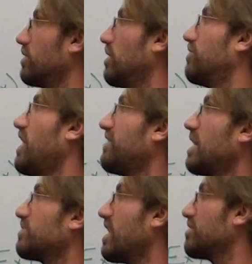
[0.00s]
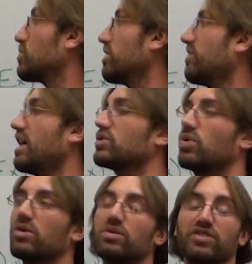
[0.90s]
You know, five times five is twenty-five,
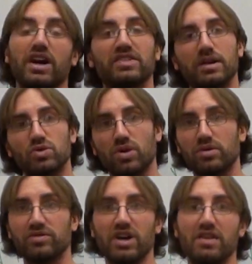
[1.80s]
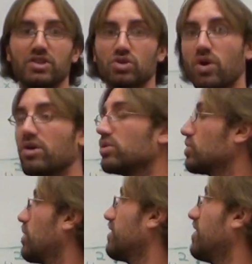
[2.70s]
square root five times square root five is square root
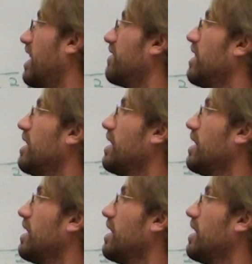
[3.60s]
twenty-five.